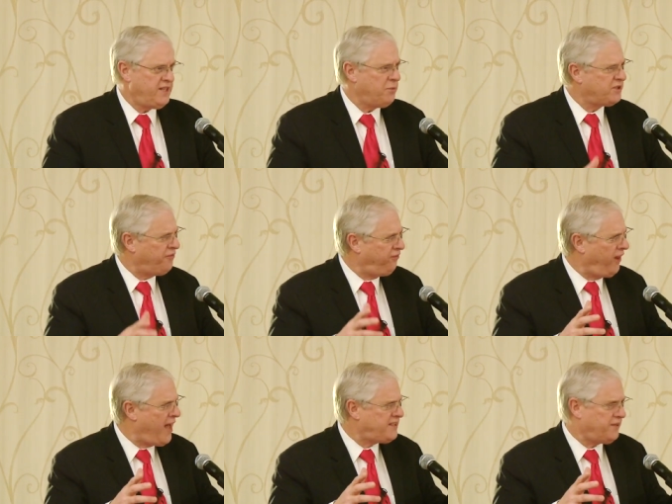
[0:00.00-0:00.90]
it was a
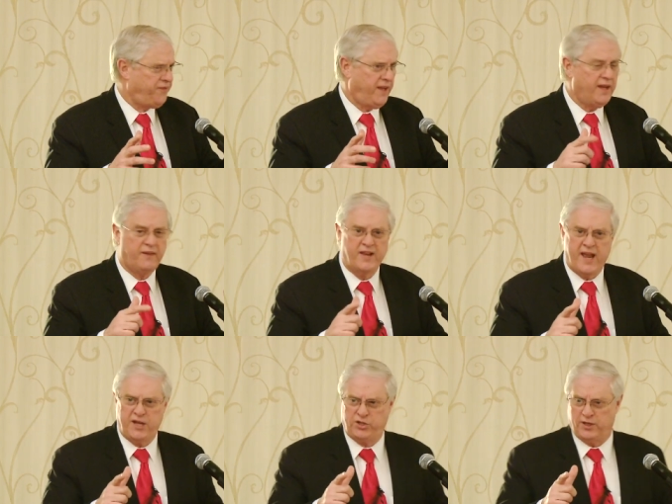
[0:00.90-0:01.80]
philosophy of a
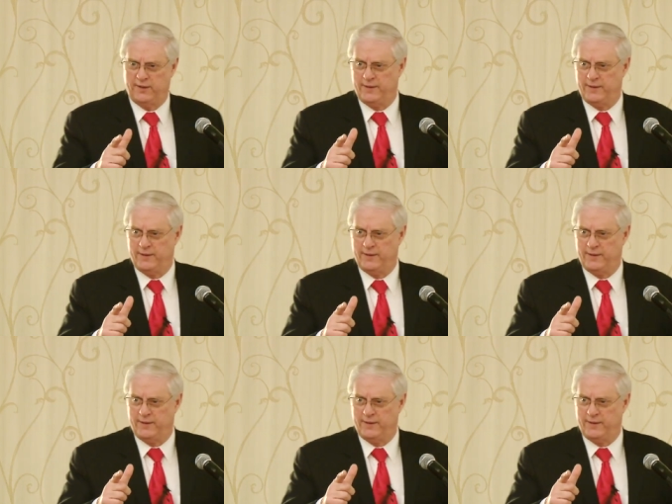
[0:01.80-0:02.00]
nation